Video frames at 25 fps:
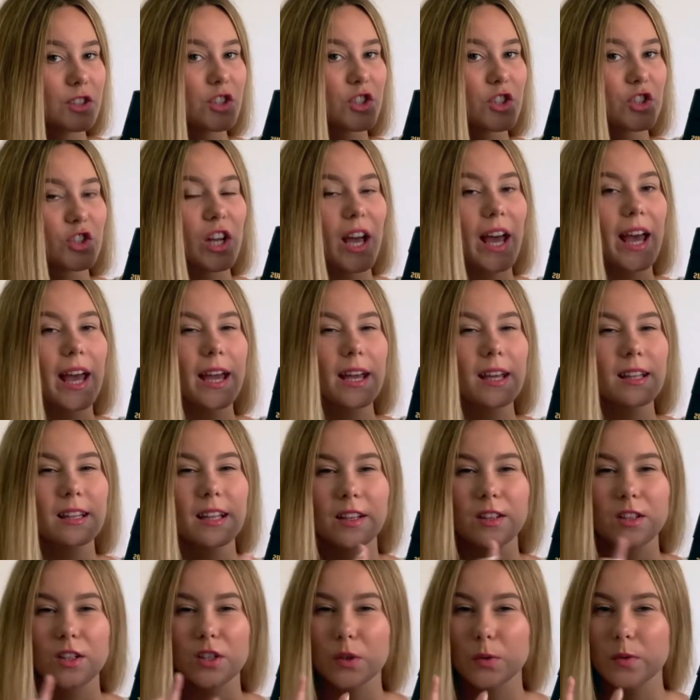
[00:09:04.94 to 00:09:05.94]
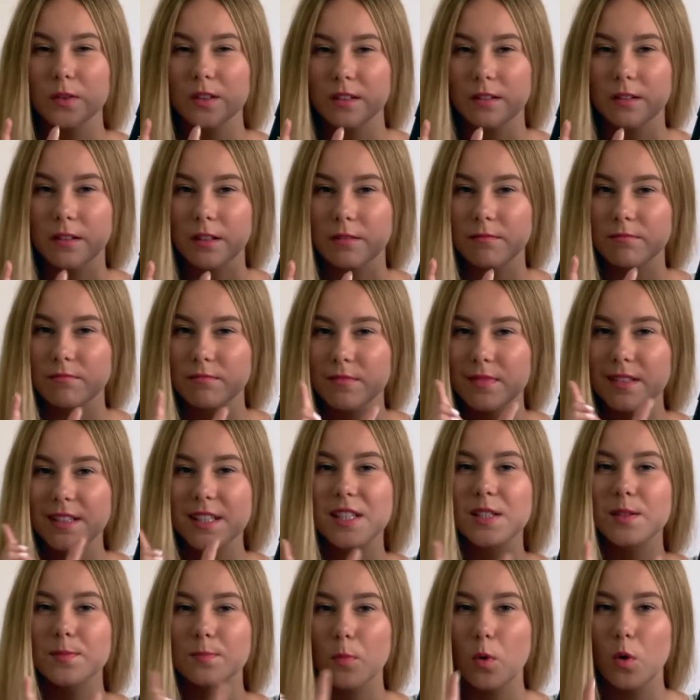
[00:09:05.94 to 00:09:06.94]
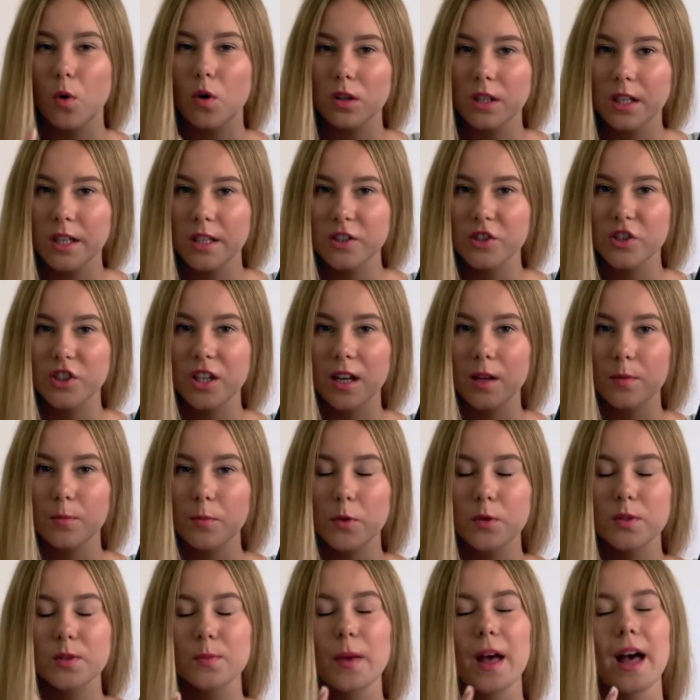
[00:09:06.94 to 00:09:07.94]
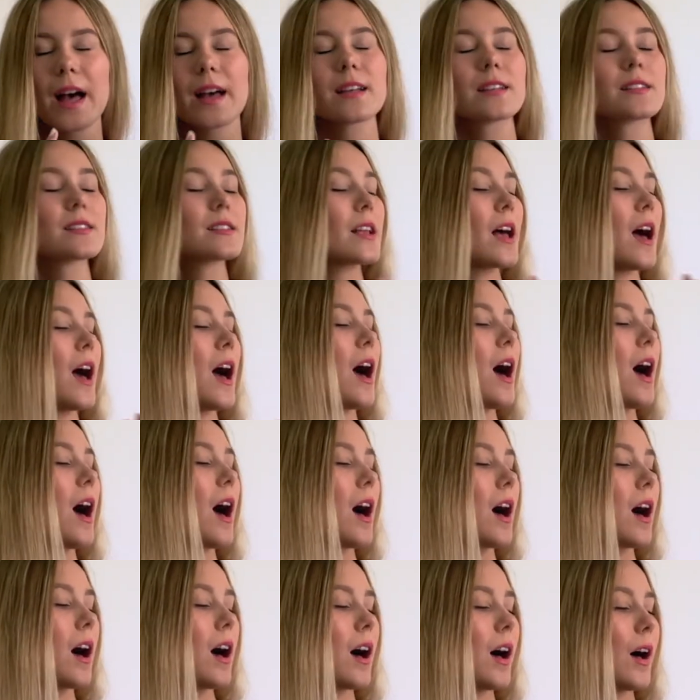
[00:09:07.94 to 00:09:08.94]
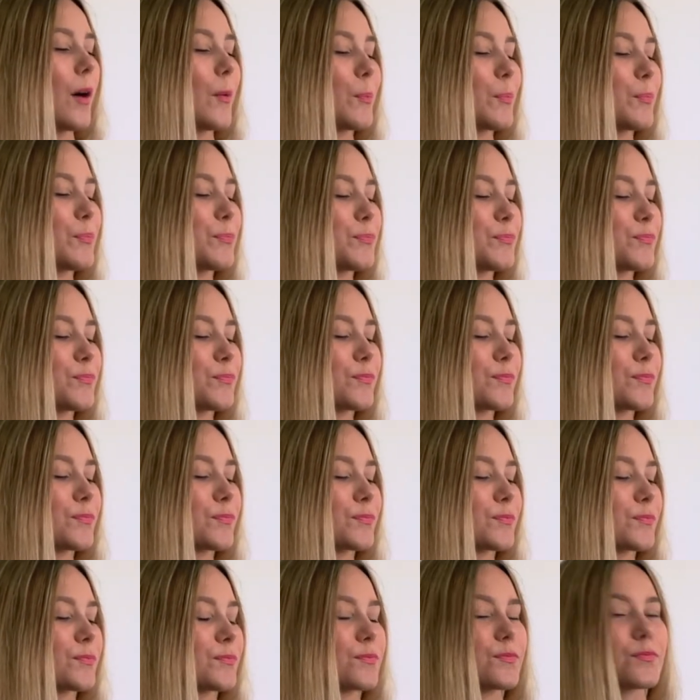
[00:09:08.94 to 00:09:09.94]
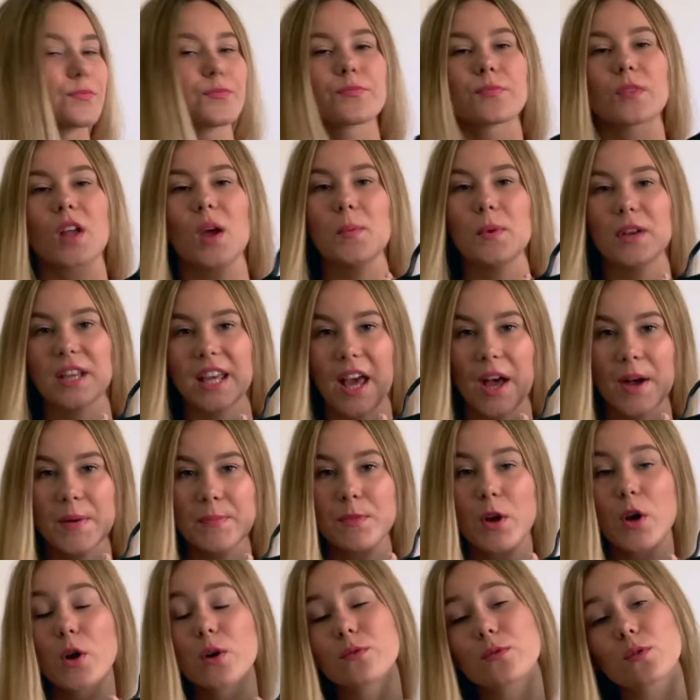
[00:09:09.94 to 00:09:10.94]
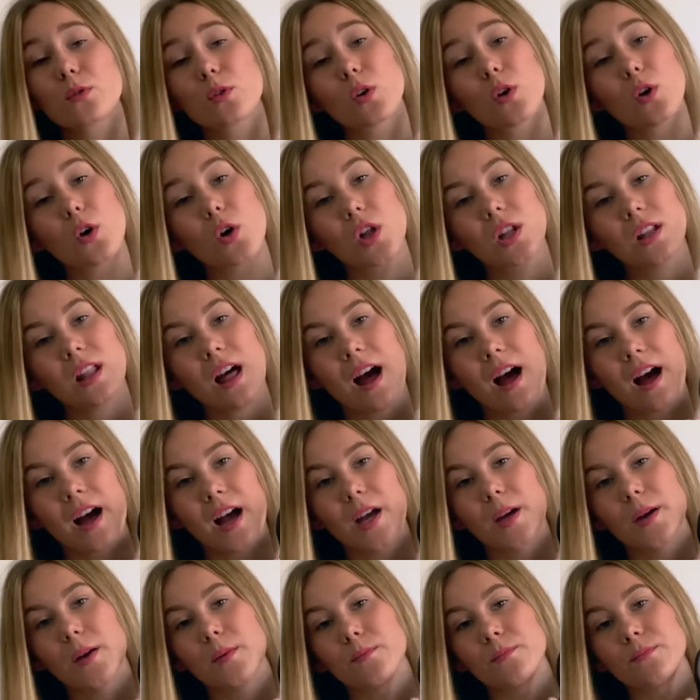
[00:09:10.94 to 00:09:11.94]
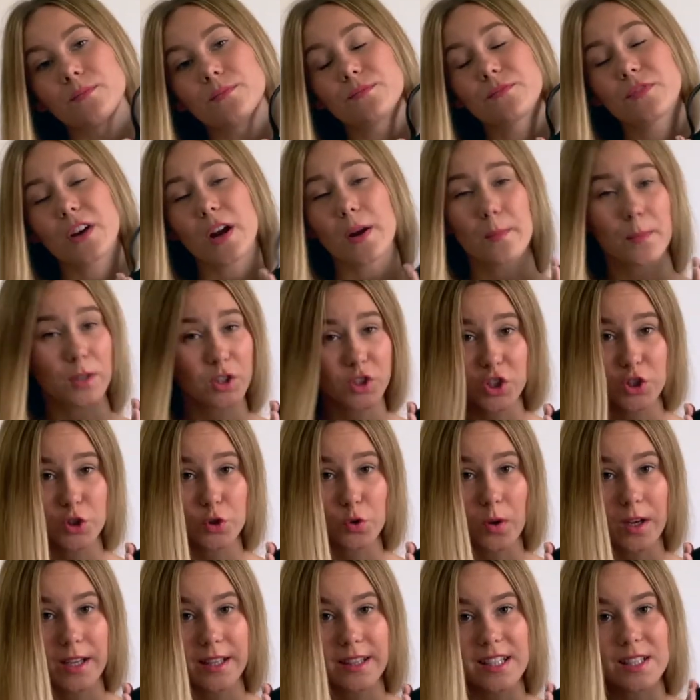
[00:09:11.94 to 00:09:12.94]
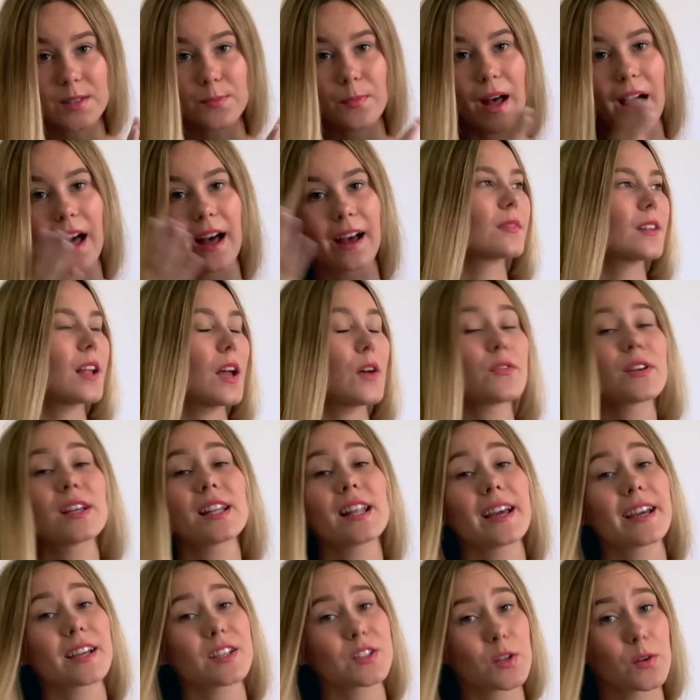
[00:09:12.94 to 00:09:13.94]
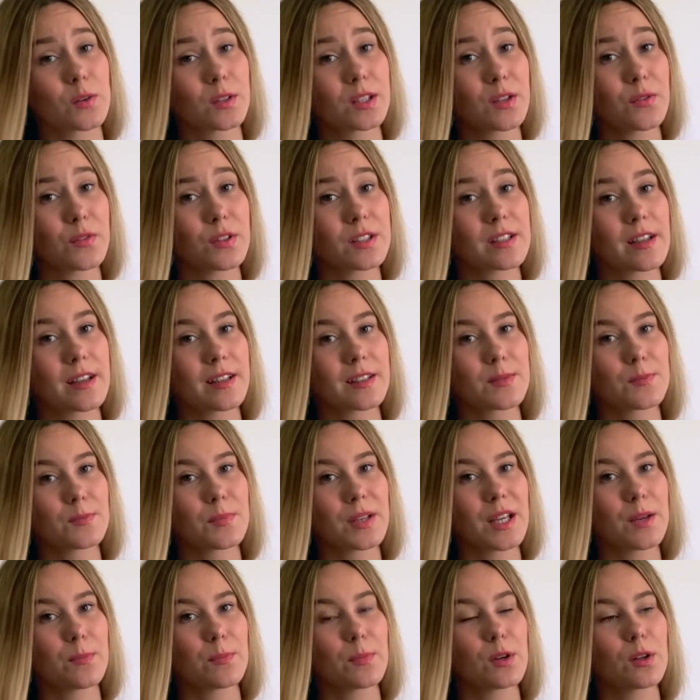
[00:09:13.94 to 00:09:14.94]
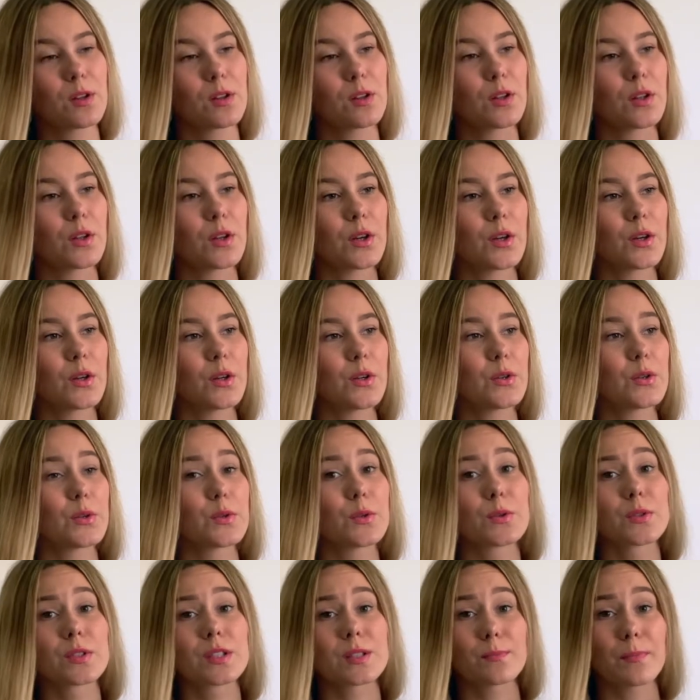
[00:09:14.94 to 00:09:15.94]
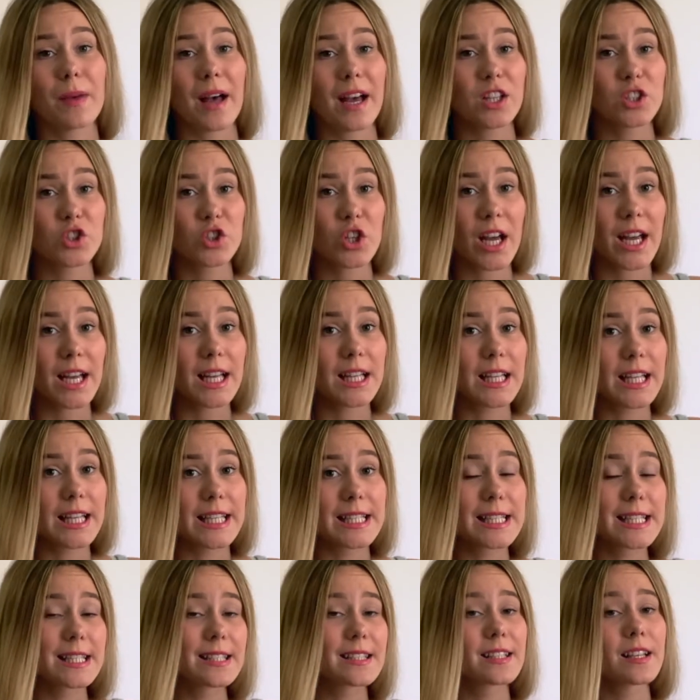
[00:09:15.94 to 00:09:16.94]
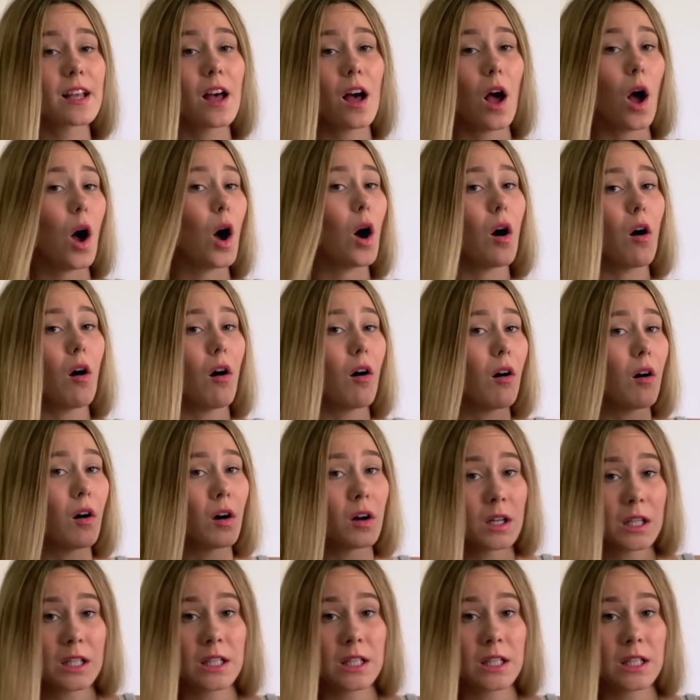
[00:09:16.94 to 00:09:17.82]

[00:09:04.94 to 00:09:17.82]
J like they do in the smaller Jacquemus bags. But yeah, overall, I am very much enjoying this bag. I feel like it's only for certain people whose bag checklists are